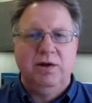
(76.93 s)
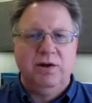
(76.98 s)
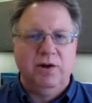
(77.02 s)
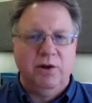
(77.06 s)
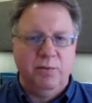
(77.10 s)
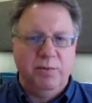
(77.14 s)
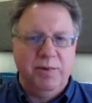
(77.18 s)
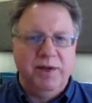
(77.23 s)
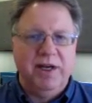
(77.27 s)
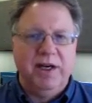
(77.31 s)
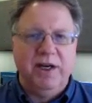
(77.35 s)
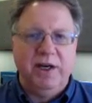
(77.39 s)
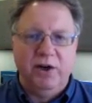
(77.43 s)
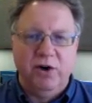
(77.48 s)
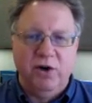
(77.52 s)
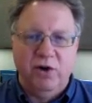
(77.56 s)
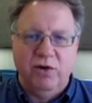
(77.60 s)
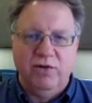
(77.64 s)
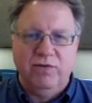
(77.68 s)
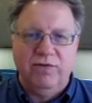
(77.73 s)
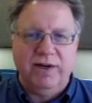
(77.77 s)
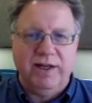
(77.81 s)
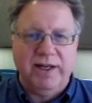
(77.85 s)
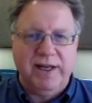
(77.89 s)
your meeting
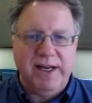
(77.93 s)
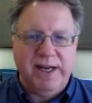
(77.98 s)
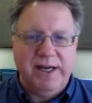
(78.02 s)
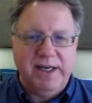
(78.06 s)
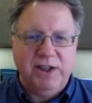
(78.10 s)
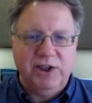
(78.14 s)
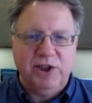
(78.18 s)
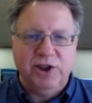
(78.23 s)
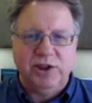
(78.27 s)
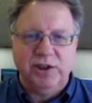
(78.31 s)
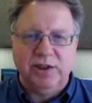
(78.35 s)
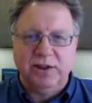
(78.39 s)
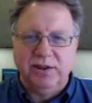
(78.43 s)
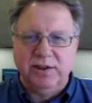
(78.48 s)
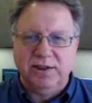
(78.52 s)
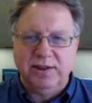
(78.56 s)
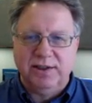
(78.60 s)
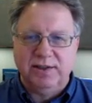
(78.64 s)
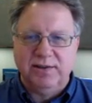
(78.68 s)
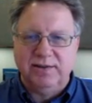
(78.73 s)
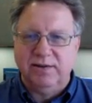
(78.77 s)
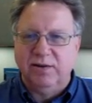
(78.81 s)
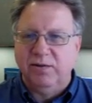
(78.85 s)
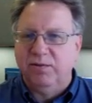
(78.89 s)
notification
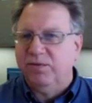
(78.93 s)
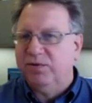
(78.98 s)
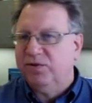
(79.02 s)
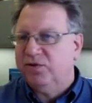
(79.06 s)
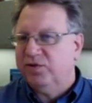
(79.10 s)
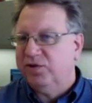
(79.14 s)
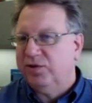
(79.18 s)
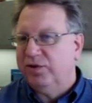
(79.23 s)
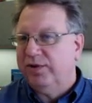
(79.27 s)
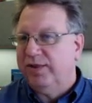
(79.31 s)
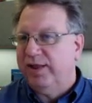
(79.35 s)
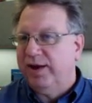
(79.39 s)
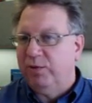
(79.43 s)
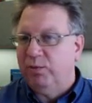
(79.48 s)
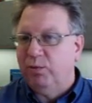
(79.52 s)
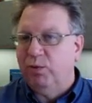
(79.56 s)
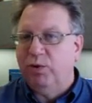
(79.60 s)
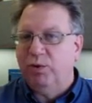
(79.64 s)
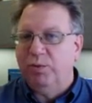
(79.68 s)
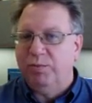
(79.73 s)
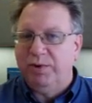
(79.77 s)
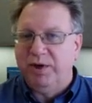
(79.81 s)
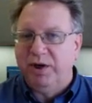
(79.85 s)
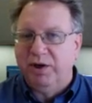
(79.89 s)
system so that it
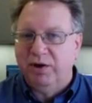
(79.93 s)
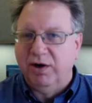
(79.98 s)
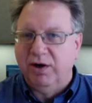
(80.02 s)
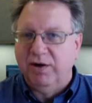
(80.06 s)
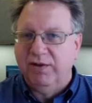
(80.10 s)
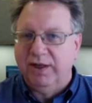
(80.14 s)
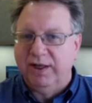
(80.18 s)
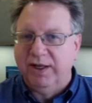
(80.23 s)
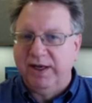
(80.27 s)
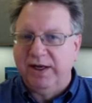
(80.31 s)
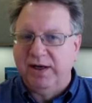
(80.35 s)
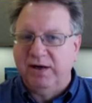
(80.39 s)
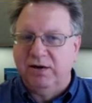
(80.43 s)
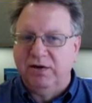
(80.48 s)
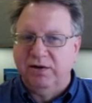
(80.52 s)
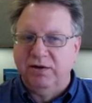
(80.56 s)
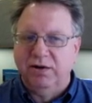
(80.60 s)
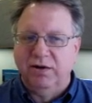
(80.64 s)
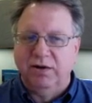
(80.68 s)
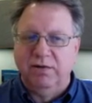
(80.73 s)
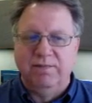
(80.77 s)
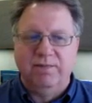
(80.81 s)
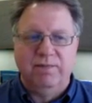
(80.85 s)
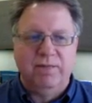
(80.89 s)
will appear on the
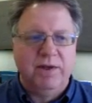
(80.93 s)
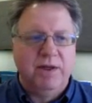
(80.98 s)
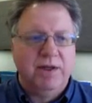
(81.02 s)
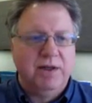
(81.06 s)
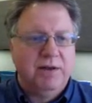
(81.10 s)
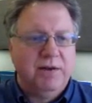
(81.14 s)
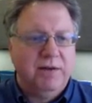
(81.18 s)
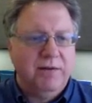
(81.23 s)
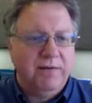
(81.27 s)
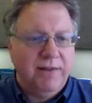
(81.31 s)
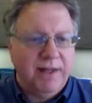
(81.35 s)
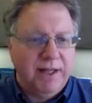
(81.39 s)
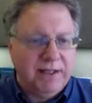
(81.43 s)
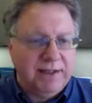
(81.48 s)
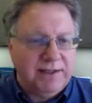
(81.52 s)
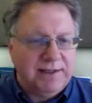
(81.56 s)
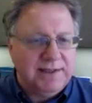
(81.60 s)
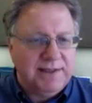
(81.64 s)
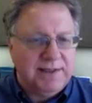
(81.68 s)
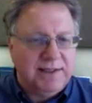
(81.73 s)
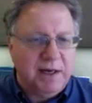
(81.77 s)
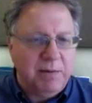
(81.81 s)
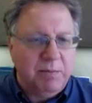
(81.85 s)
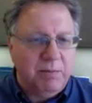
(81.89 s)
calendar. That's
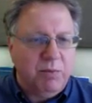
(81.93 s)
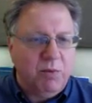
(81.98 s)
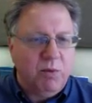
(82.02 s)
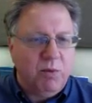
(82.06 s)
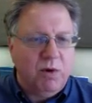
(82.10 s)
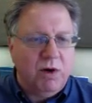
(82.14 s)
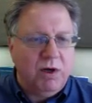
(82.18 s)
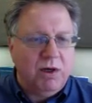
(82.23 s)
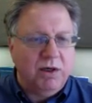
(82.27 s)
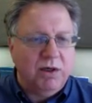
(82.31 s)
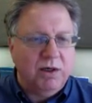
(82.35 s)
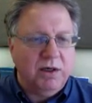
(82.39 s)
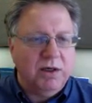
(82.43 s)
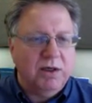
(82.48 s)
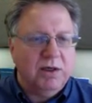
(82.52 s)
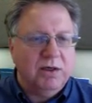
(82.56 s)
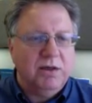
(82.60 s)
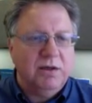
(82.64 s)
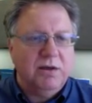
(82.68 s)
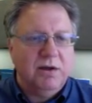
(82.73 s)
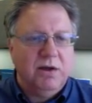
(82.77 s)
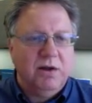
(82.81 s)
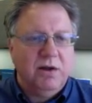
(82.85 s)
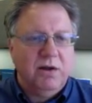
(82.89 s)
step one.
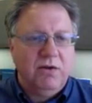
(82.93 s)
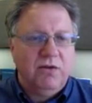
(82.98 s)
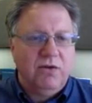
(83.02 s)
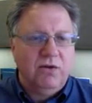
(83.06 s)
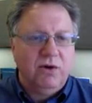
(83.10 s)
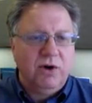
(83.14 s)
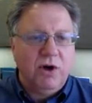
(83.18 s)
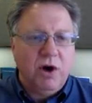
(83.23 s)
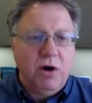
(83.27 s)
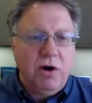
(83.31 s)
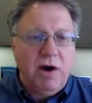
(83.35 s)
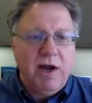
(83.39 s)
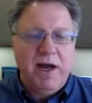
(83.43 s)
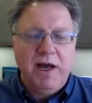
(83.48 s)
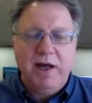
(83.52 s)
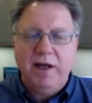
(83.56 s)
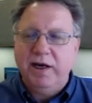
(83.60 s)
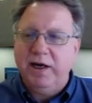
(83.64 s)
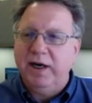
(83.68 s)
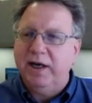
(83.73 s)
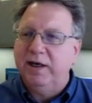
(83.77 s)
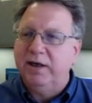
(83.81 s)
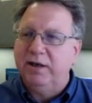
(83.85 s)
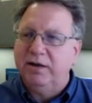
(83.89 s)
So go
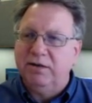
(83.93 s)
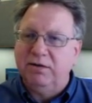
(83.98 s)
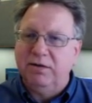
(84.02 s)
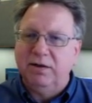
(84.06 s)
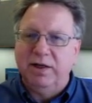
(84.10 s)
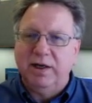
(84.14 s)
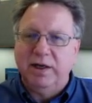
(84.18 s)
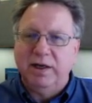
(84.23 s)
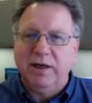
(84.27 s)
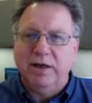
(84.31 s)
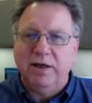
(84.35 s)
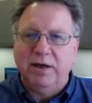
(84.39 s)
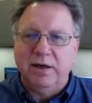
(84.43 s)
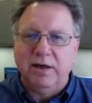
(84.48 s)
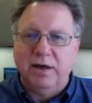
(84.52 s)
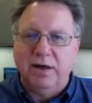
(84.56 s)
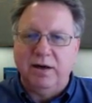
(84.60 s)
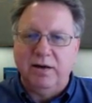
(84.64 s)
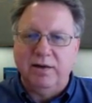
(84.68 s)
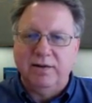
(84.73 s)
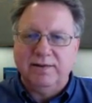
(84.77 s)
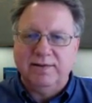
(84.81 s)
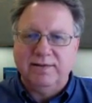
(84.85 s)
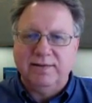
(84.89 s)
ahead and click
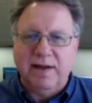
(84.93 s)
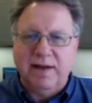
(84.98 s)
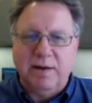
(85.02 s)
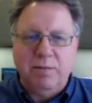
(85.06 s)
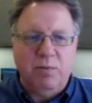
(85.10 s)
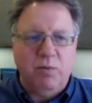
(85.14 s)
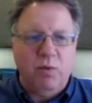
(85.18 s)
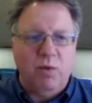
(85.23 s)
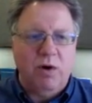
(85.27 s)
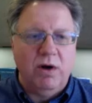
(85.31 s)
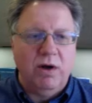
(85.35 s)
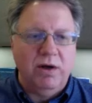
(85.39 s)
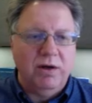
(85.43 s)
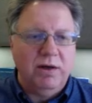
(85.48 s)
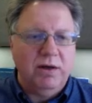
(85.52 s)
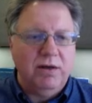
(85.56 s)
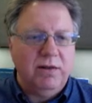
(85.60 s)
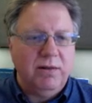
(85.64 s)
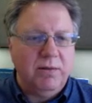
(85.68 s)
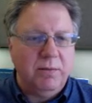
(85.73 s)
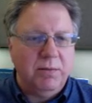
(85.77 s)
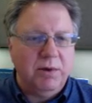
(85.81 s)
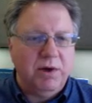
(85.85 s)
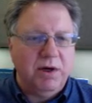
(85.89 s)
step one,
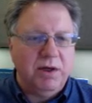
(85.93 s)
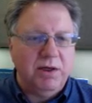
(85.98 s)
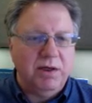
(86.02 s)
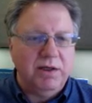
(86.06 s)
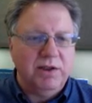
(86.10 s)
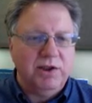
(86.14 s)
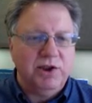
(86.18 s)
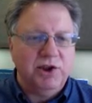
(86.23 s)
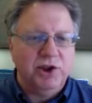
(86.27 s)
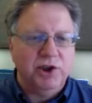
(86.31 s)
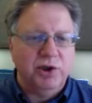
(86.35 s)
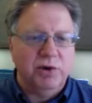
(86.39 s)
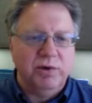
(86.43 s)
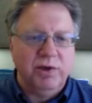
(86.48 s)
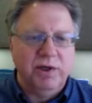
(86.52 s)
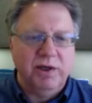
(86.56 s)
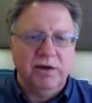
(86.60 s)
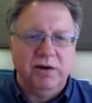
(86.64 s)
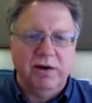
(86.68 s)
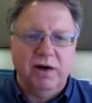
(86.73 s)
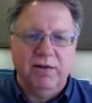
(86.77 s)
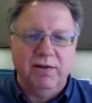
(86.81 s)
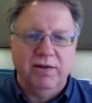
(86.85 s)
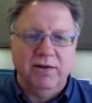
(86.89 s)
the button shown
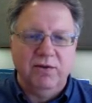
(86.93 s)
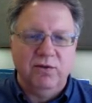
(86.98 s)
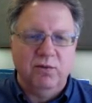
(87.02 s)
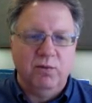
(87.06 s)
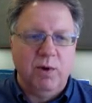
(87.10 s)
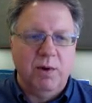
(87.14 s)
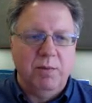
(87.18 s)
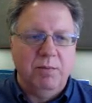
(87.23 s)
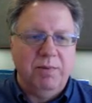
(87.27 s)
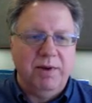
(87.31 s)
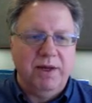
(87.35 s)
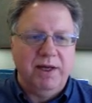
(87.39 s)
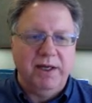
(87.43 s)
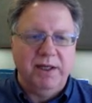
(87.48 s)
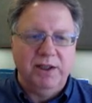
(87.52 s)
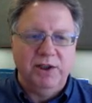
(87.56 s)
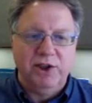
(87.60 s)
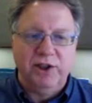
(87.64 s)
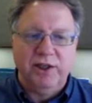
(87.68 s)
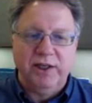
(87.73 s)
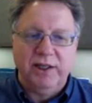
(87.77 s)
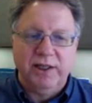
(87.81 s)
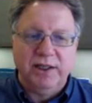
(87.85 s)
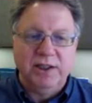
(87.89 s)
here on this web
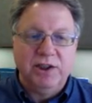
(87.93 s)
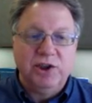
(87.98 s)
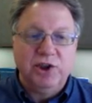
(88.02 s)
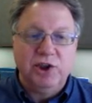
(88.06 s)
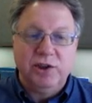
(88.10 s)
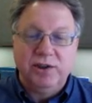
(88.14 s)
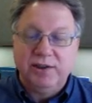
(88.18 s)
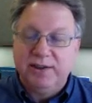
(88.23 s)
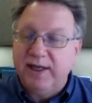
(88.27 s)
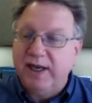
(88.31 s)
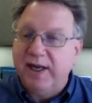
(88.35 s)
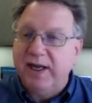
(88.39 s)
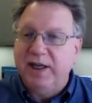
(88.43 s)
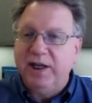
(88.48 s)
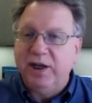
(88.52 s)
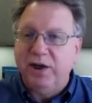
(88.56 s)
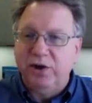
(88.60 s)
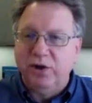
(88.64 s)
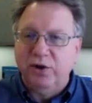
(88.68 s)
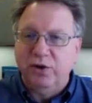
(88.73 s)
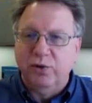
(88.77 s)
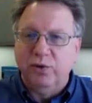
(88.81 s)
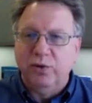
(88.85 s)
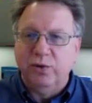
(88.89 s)
page, and it should take
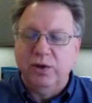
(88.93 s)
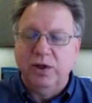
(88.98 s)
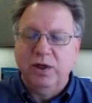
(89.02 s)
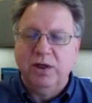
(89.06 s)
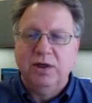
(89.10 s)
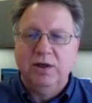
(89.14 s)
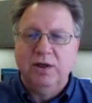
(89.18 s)
you